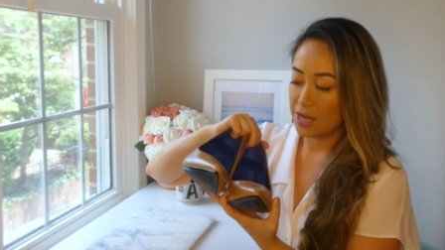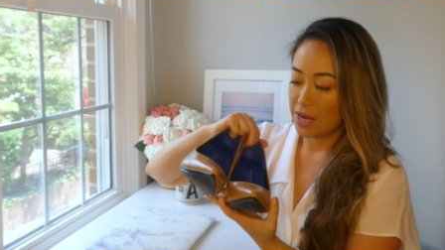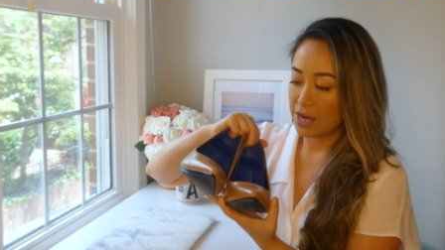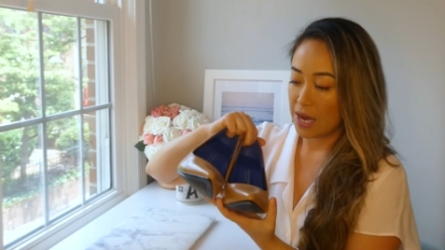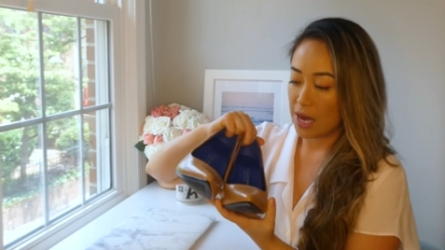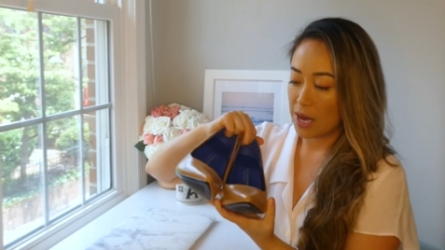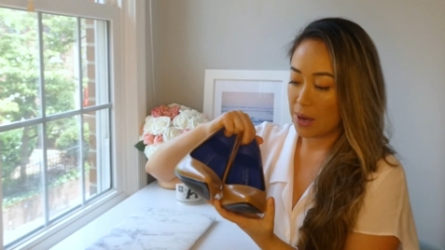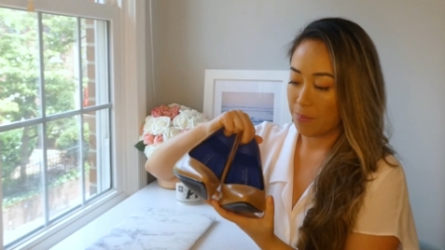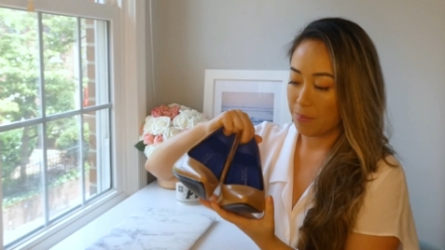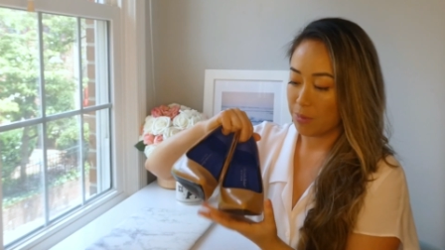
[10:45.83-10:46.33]

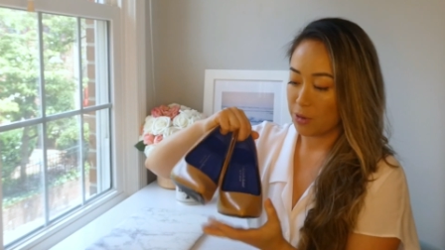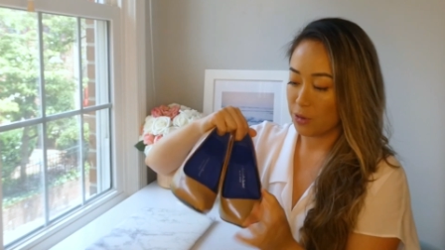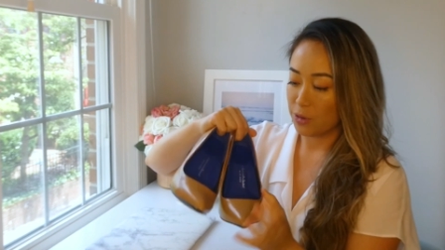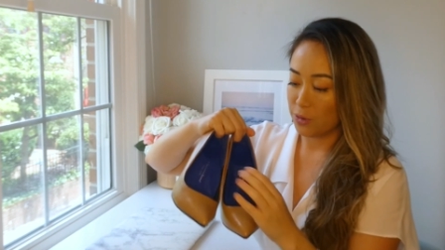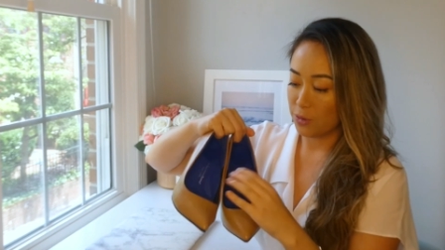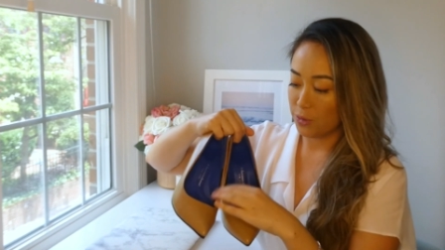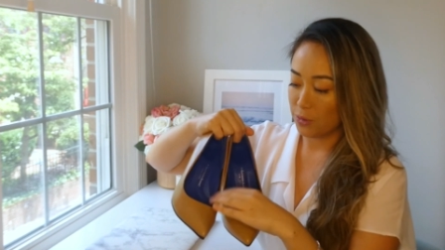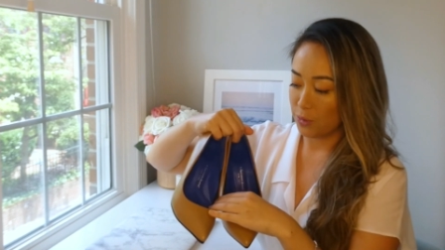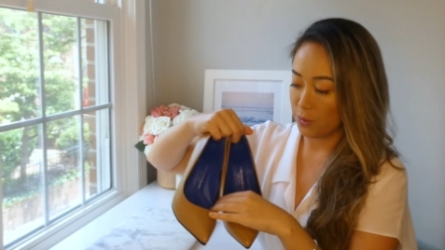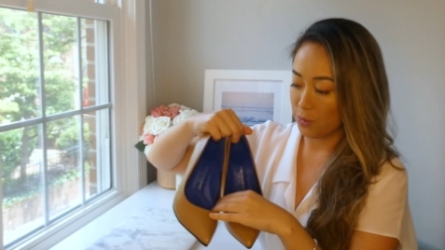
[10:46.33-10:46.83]
um,
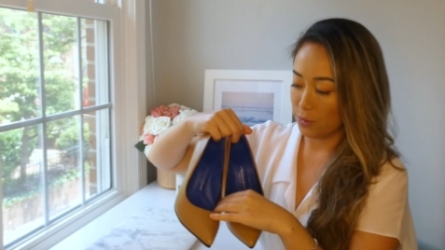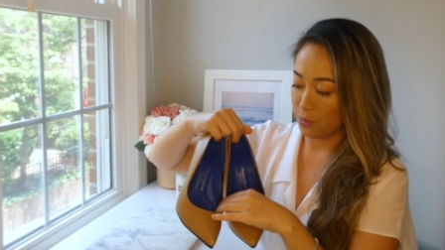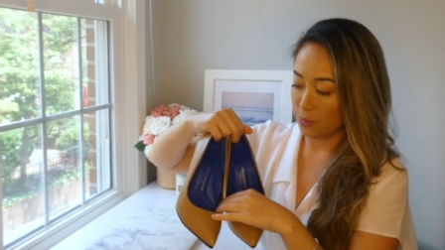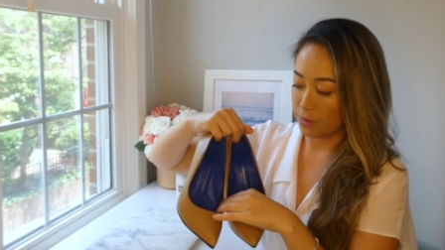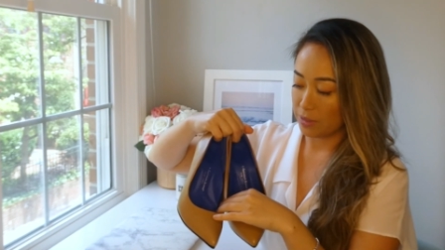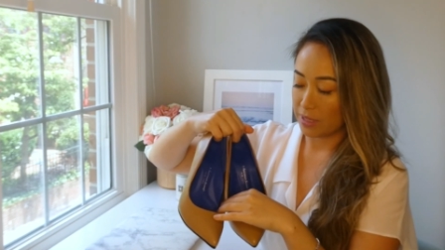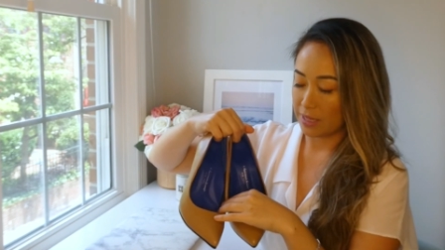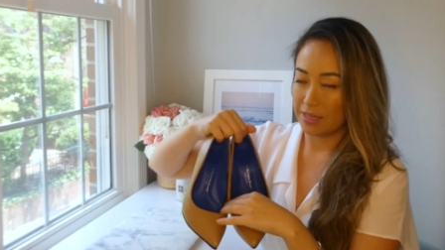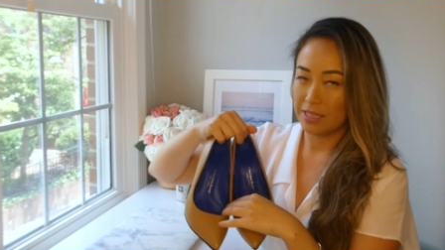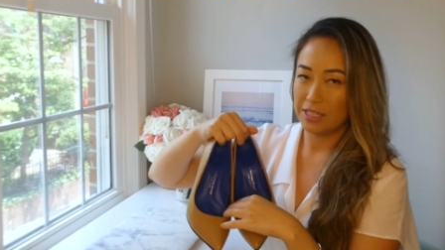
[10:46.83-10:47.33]

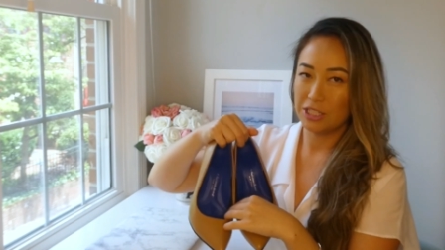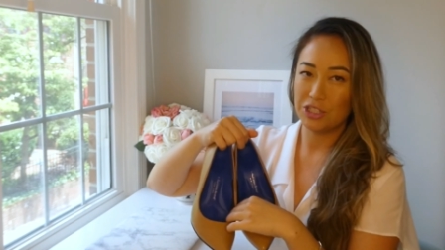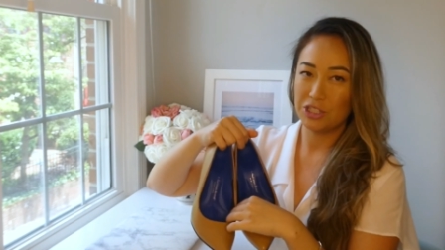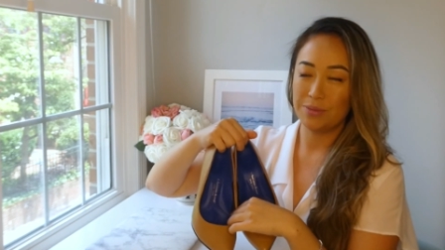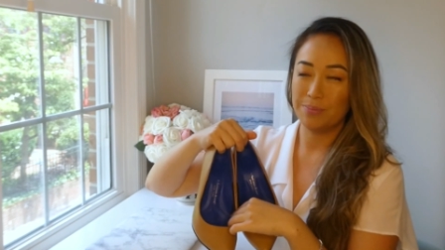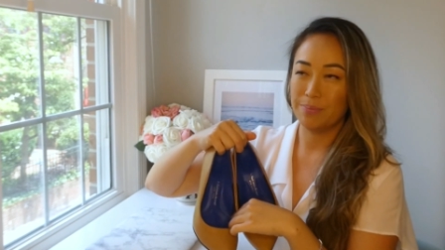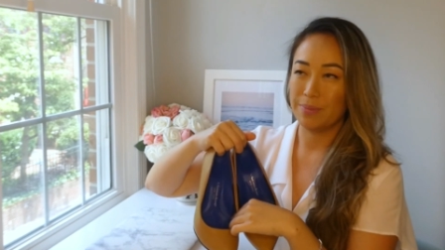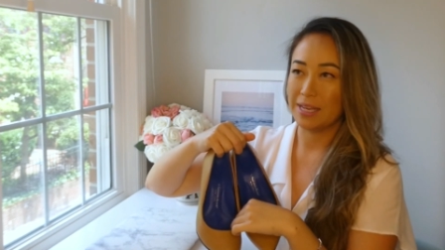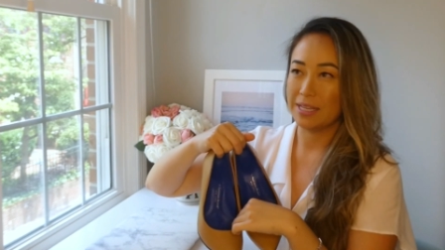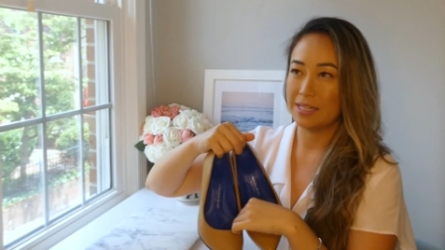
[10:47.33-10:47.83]
who, I think
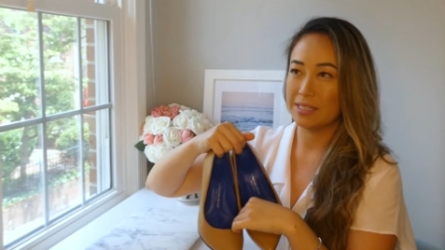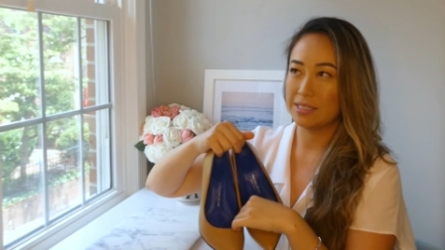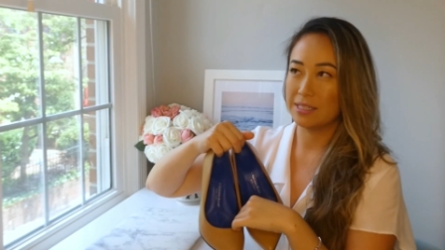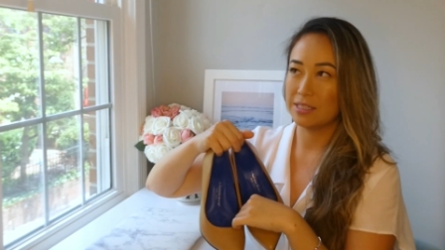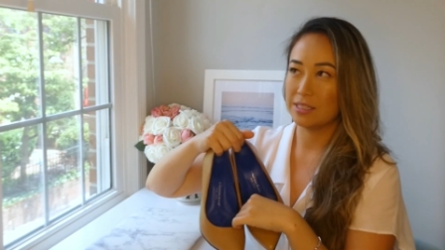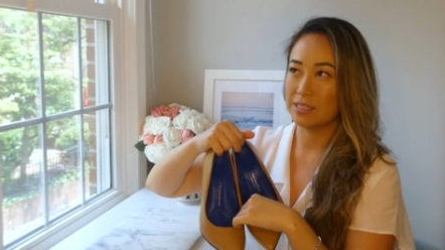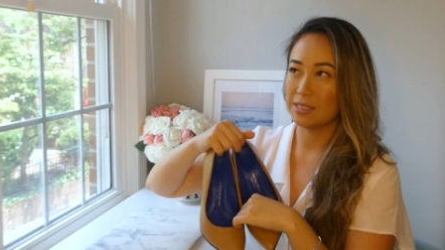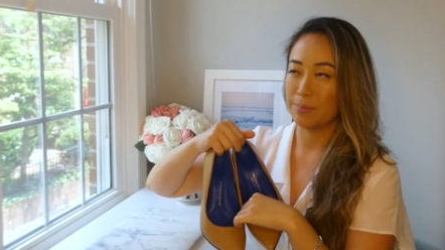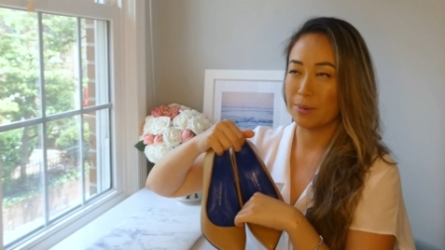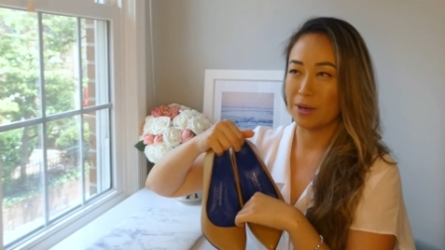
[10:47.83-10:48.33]
she made
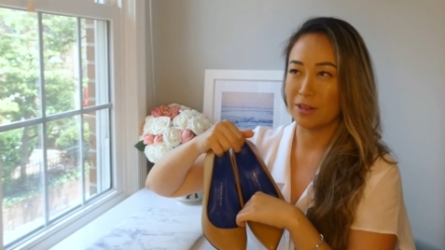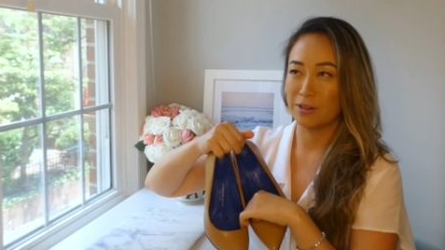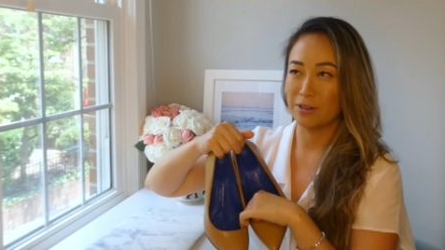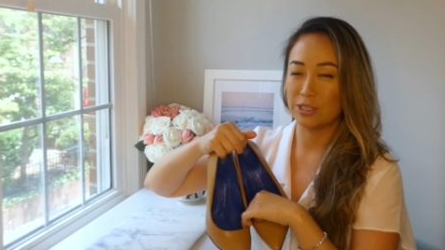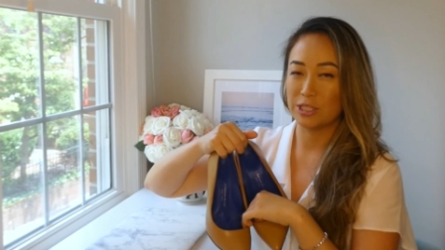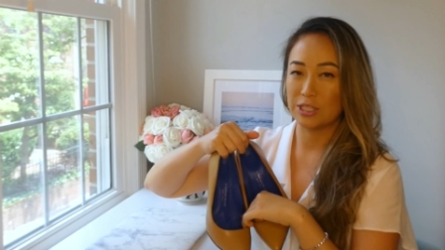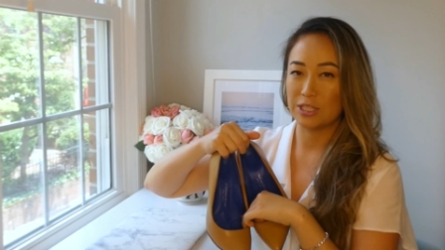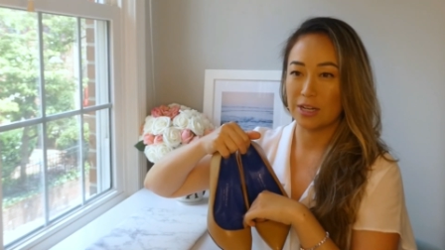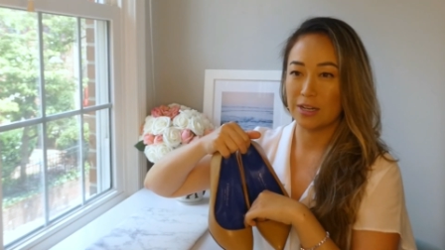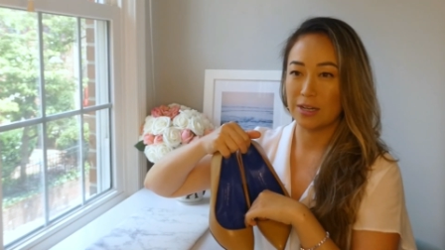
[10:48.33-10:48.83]
some other
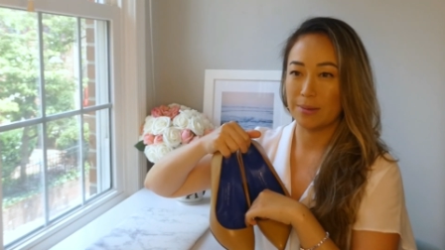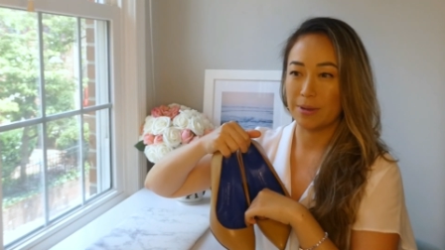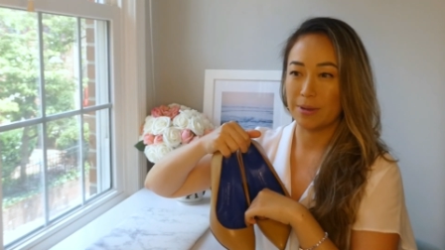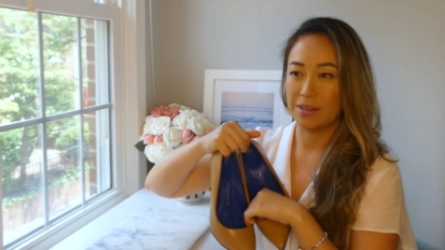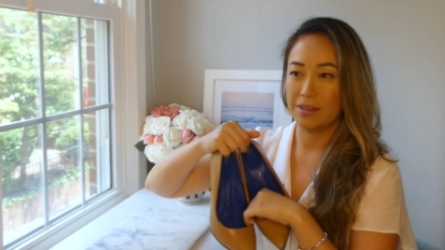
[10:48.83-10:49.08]
startup,